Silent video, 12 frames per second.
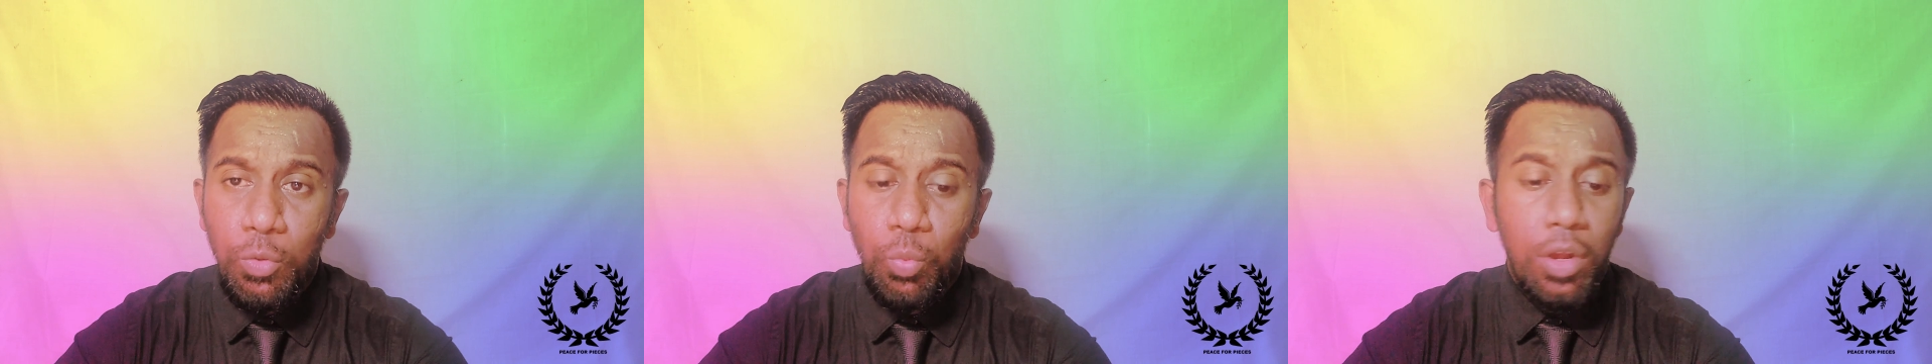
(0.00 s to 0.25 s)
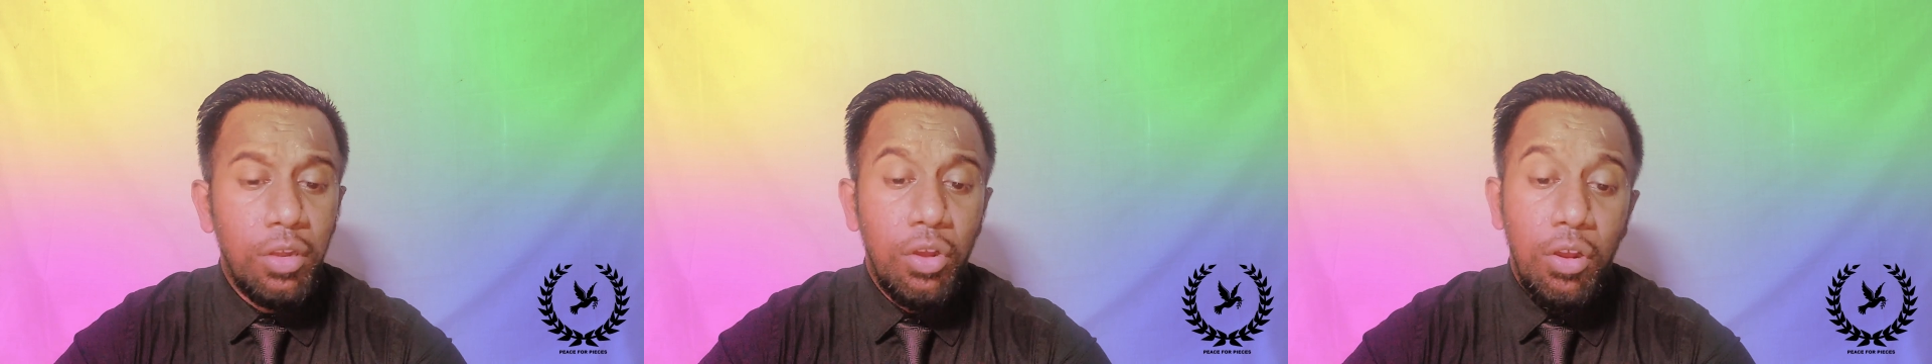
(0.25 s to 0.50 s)

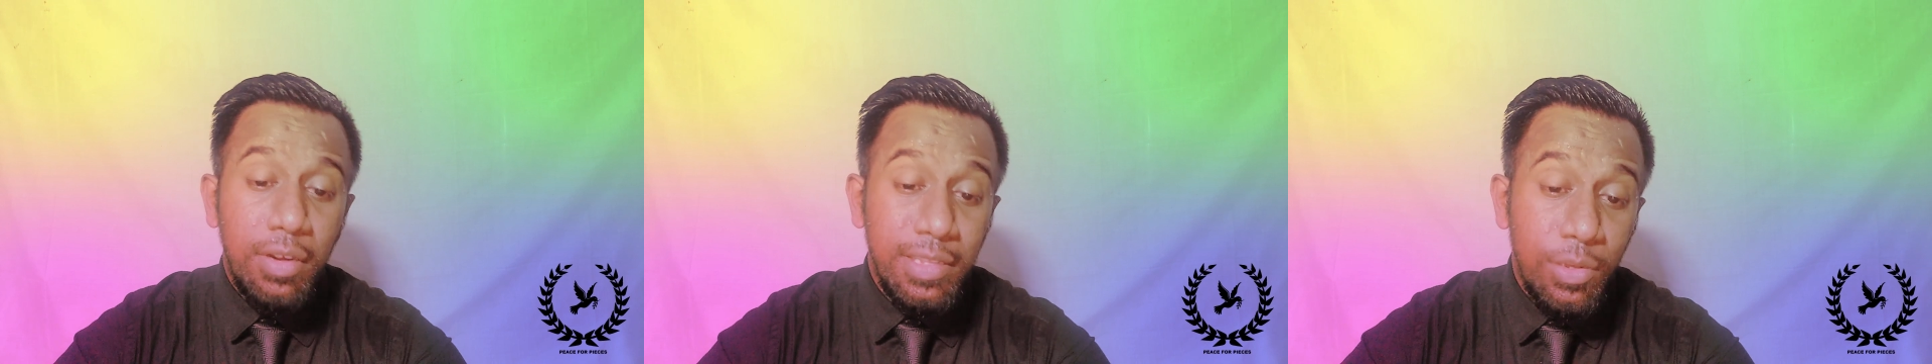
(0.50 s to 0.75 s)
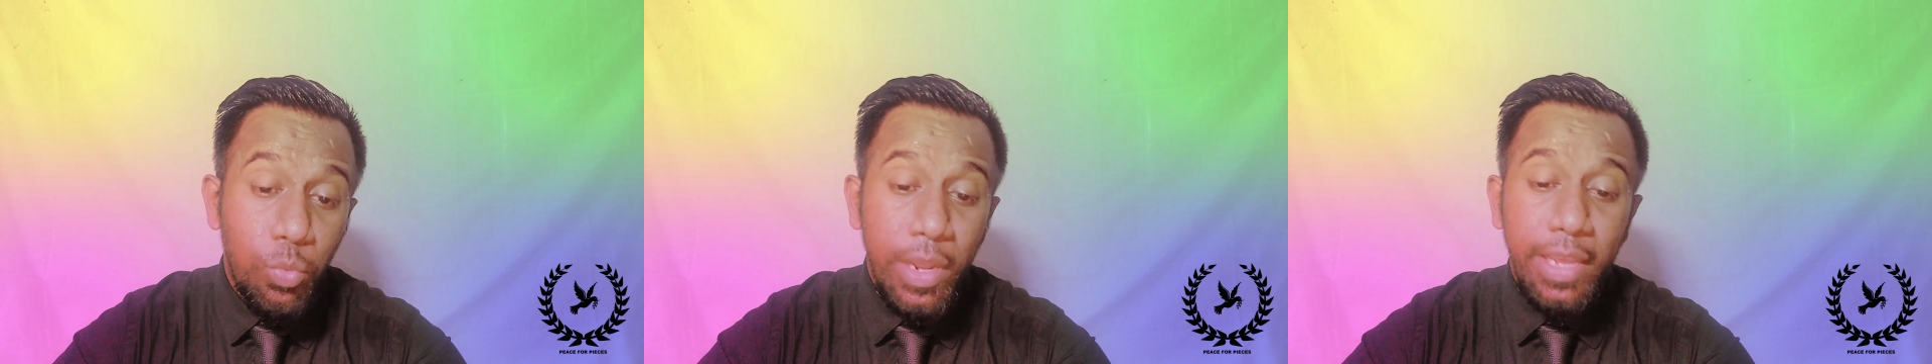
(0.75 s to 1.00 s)
one or
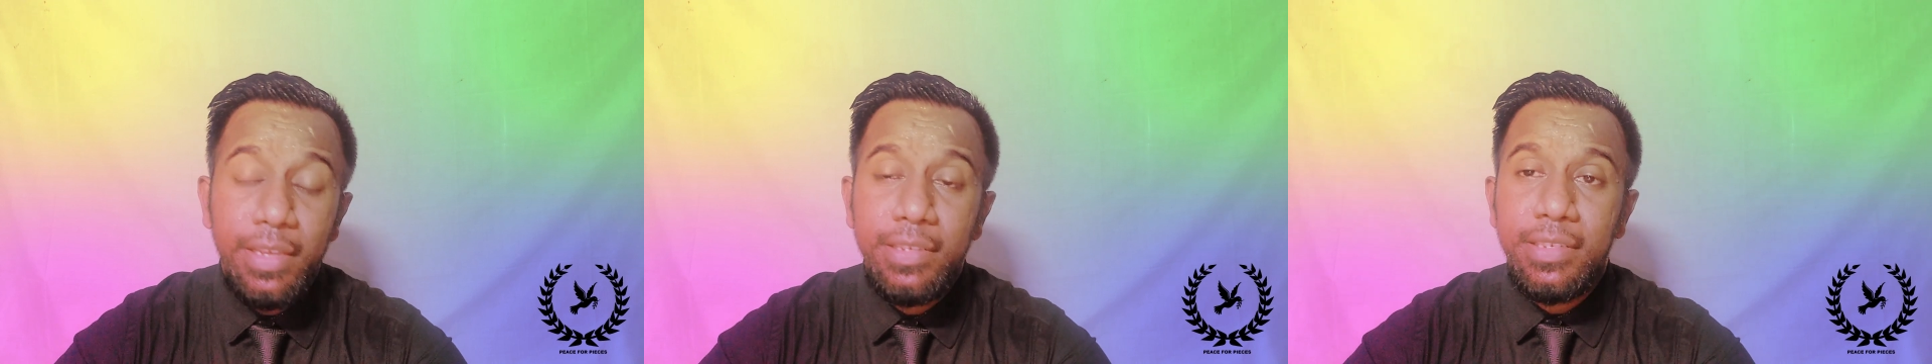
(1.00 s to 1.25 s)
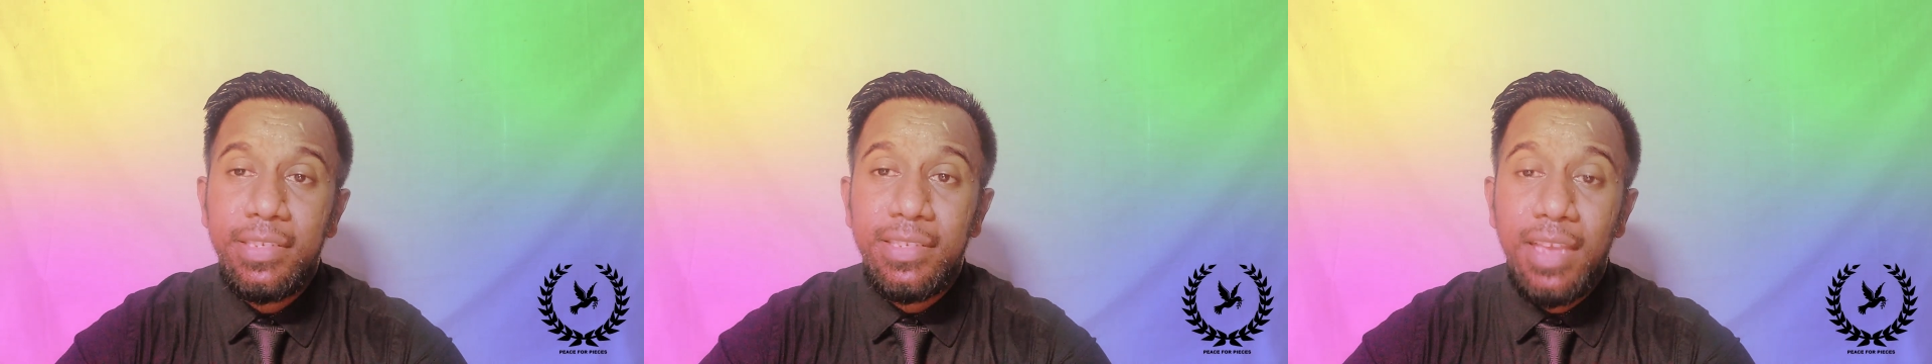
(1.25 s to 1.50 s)
other way,
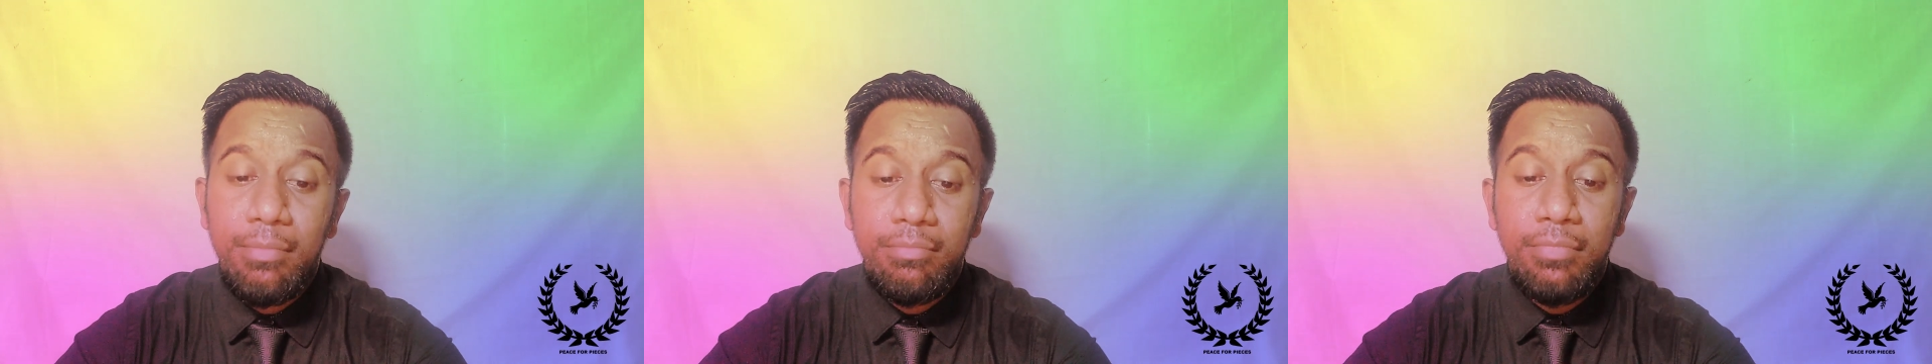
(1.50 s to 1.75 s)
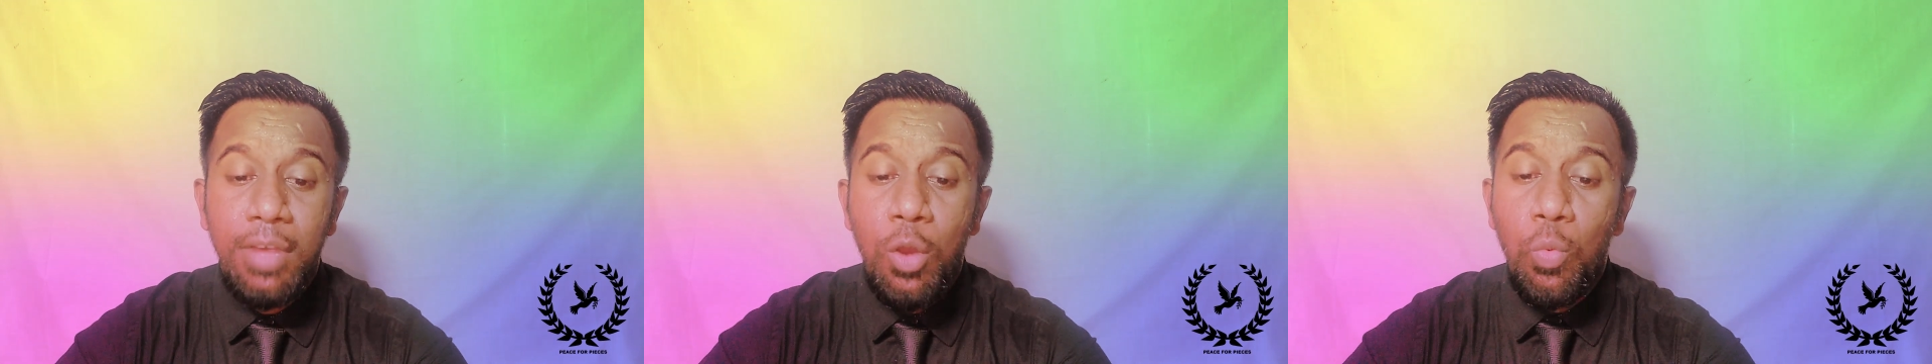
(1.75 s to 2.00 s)

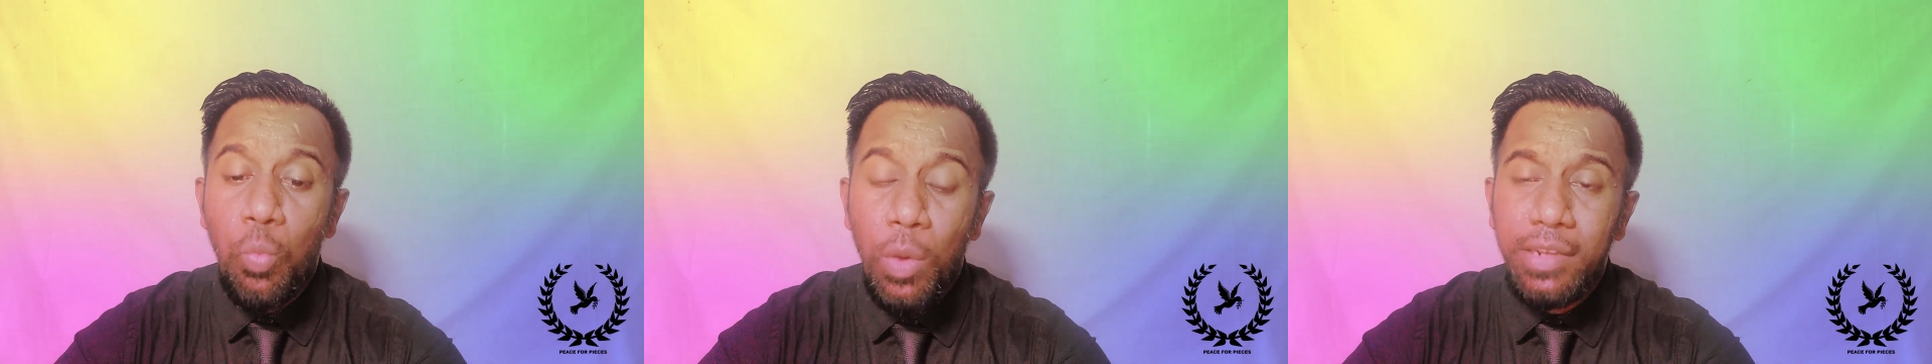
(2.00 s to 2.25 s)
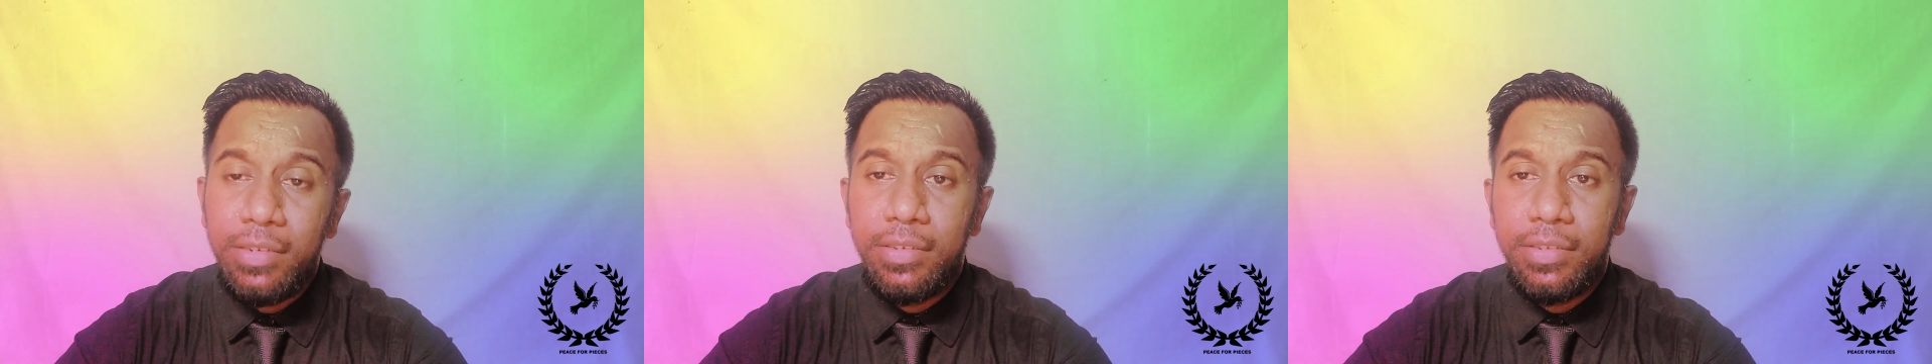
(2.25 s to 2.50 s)

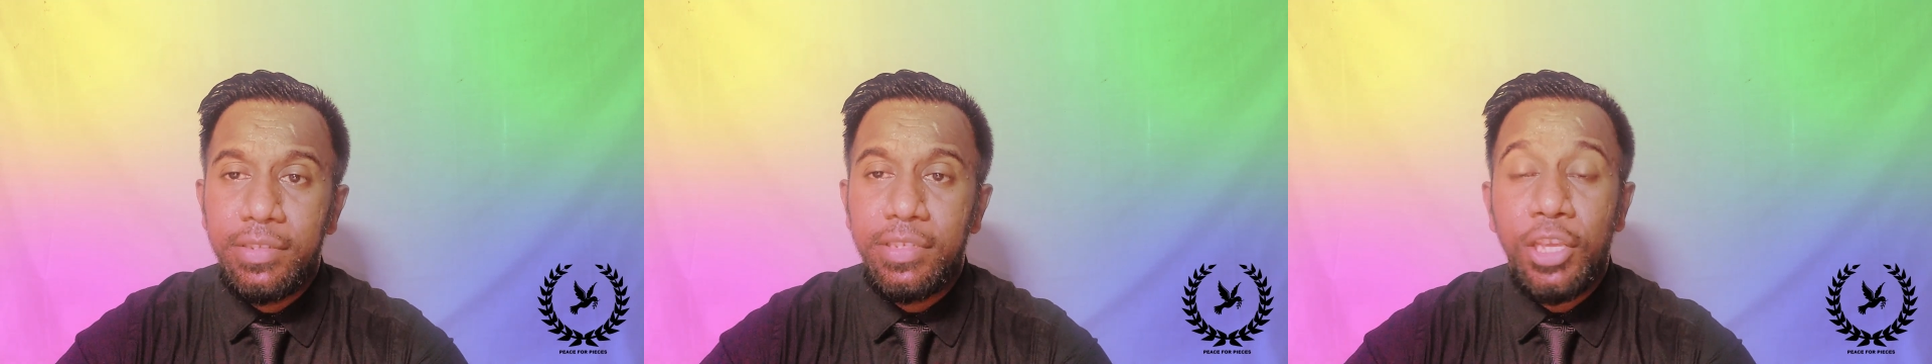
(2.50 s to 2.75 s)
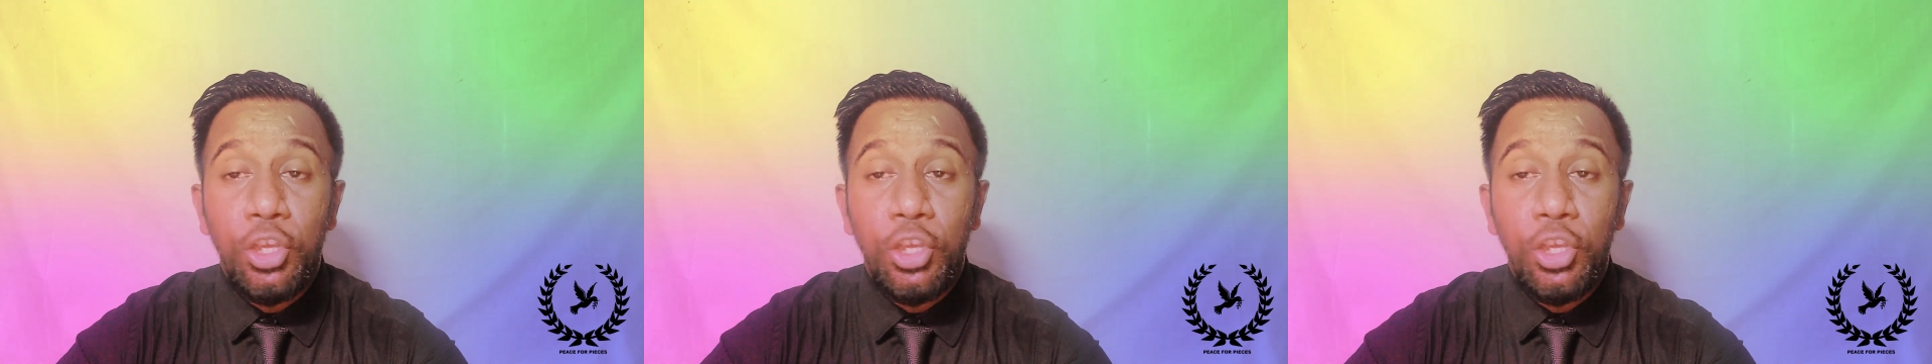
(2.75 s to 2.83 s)
someone's